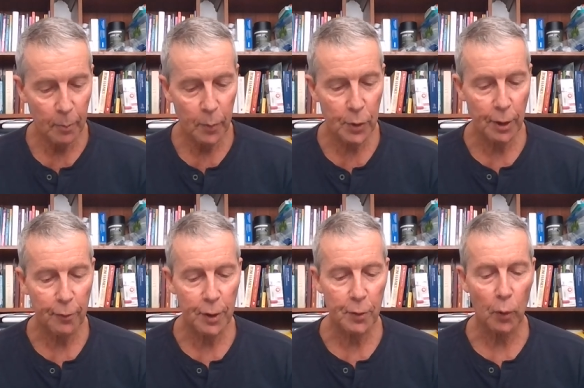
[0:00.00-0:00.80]
So
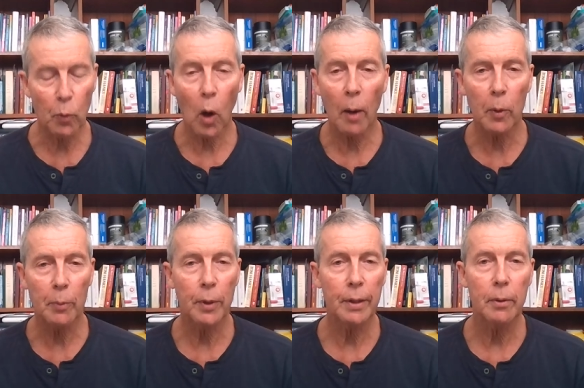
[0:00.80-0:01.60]
first of all, why would
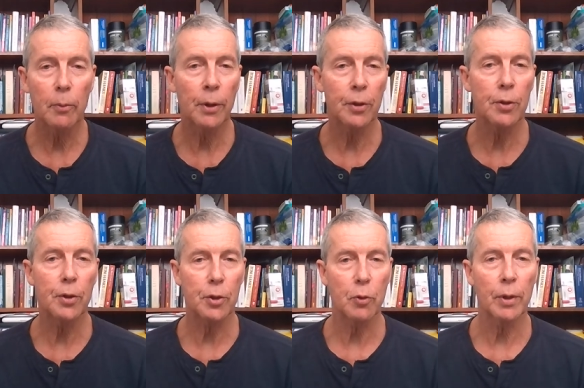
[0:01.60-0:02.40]
we want to use a
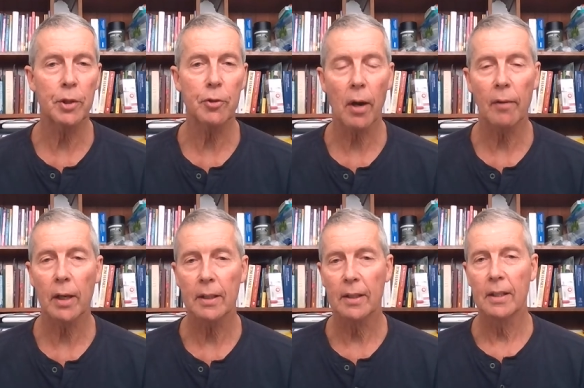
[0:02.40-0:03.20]
syringe driver?
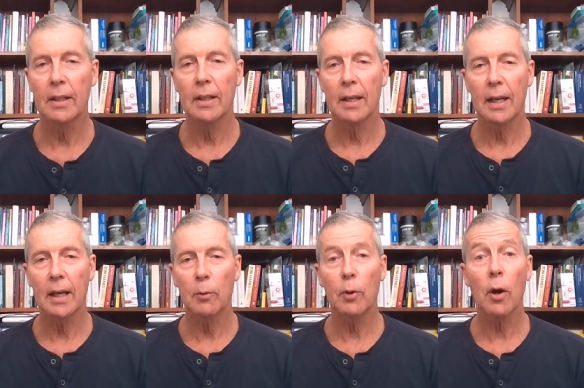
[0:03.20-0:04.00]

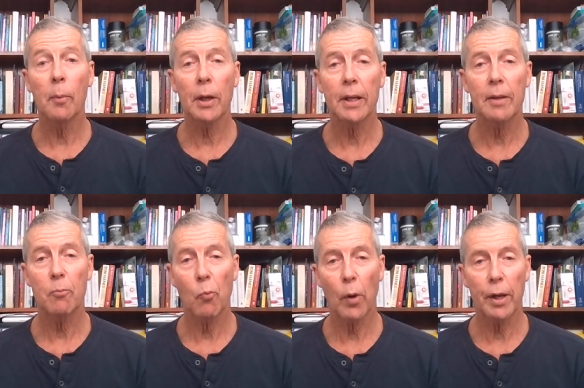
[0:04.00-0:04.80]
Well, commonly
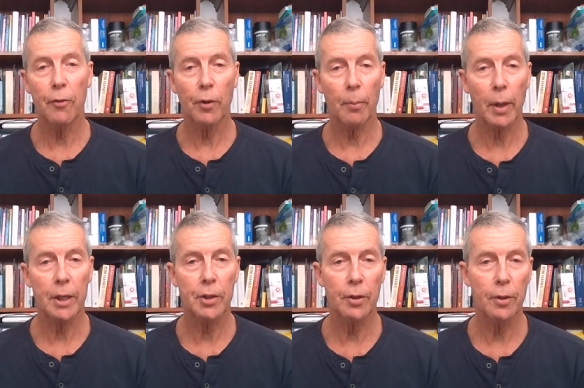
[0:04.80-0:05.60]
where you've got a
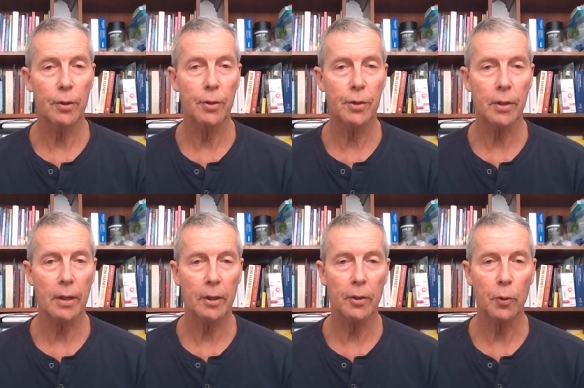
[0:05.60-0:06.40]
patient who's
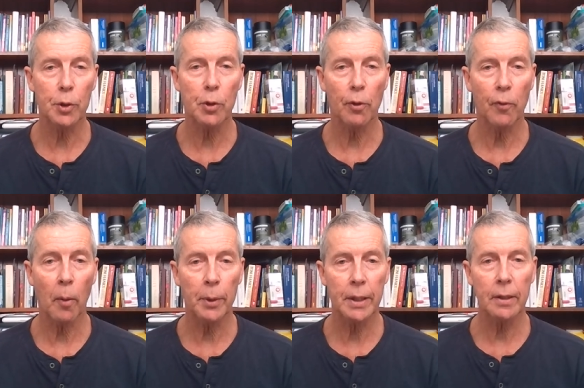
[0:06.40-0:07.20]
got nausea or
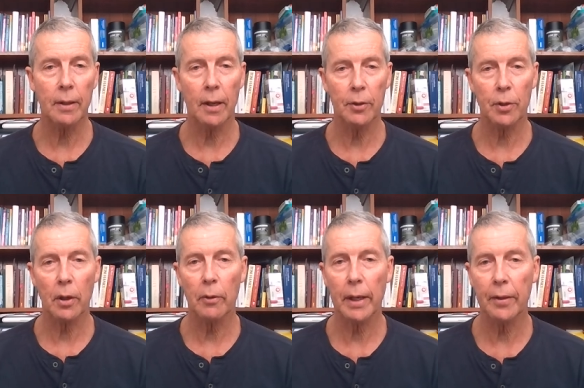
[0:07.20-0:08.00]
vomiting, can't
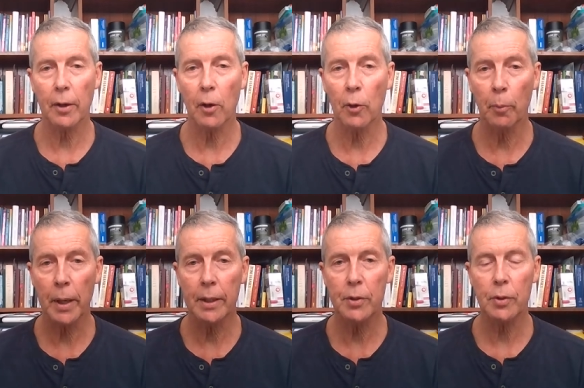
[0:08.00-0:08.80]
tolerate their oral
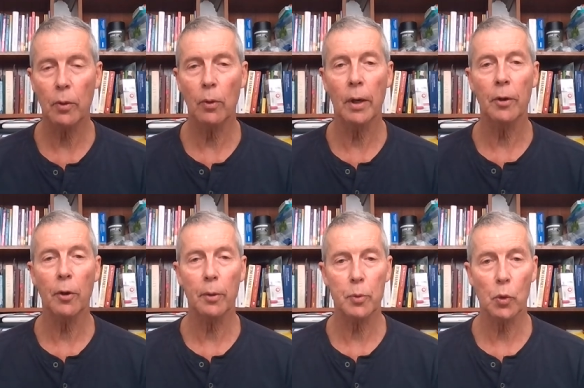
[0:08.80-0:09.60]
meds or are
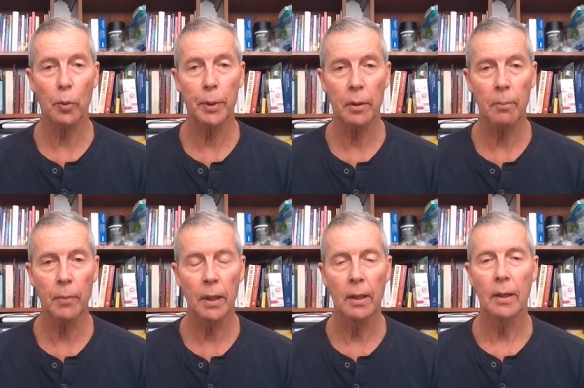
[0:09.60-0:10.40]
not absorbing them,
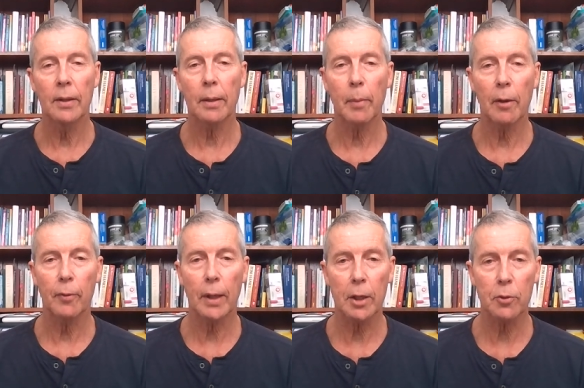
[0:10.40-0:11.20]
they may have
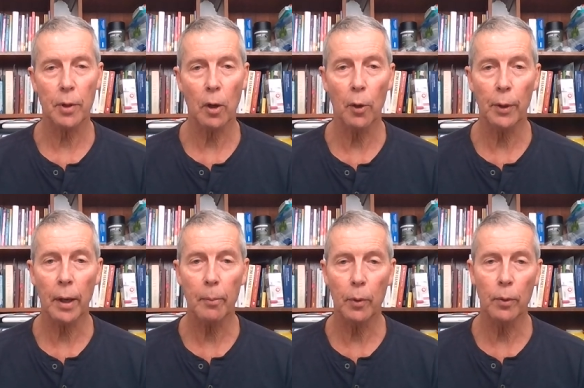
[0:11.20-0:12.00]
gastric
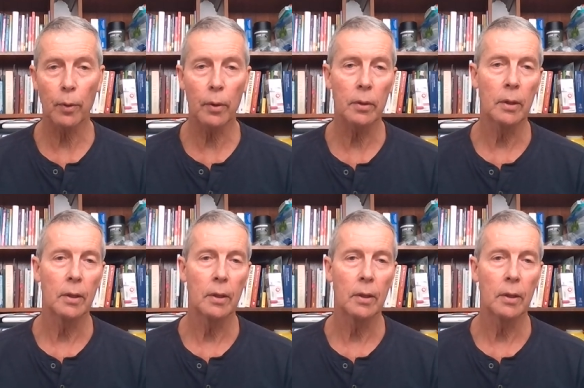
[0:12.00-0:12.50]
holdup or